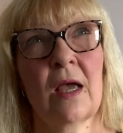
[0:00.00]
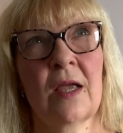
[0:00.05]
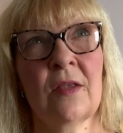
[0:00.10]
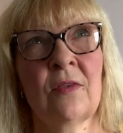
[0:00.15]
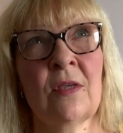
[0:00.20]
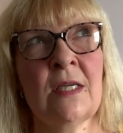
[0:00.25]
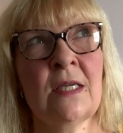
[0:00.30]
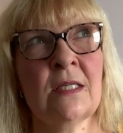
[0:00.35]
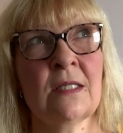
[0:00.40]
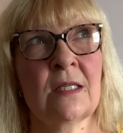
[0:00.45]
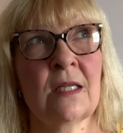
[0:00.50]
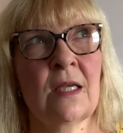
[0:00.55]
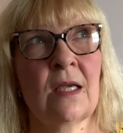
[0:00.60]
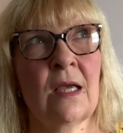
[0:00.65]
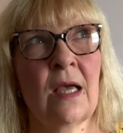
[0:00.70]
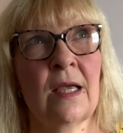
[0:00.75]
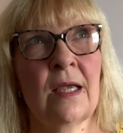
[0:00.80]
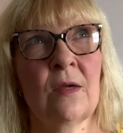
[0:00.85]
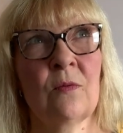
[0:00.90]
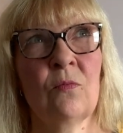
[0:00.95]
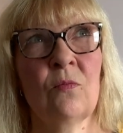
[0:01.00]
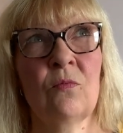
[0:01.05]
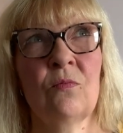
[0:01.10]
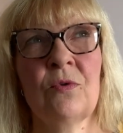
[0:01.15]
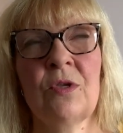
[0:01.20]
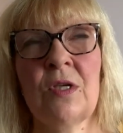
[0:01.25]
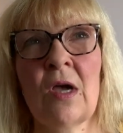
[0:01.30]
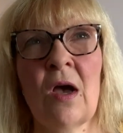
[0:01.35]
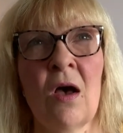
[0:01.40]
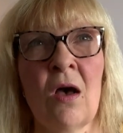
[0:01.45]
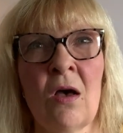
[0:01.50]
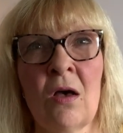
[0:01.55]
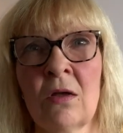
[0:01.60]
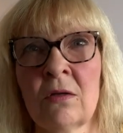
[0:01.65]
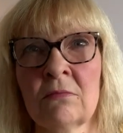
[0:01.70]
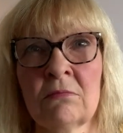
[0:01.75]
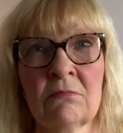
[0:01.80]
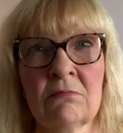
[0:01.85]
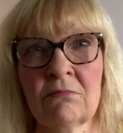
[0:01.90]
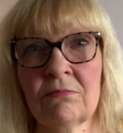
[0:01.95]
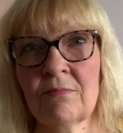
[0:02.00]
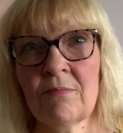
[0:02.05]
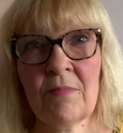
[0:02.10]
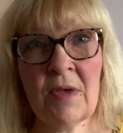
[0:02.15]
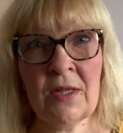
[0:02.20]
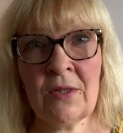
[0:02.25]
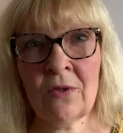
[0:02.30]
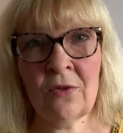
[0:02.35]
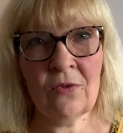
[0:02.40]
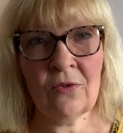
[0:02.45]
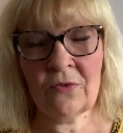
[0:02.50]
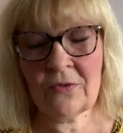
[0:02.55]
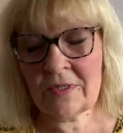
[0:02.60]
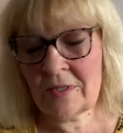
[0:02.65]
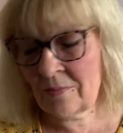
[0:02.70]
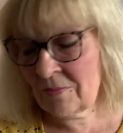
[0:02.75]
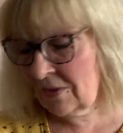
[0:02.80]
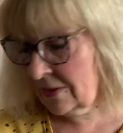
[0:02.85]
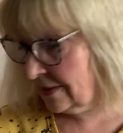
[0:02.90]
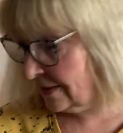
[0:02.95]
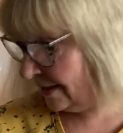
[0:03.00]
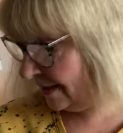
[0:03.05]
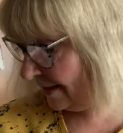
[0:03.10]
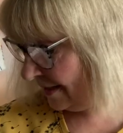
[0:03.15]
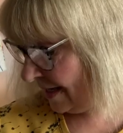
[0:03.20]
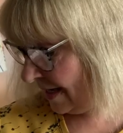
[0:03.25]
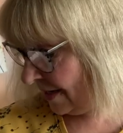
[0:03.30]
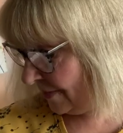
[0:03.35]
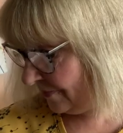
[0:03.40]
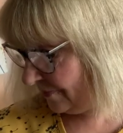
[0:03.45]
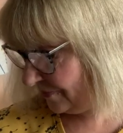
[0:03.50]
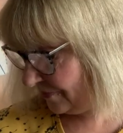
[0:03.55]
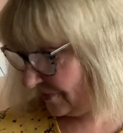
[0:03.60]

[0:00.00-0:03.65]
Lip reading: think it's a yarn month or something like that.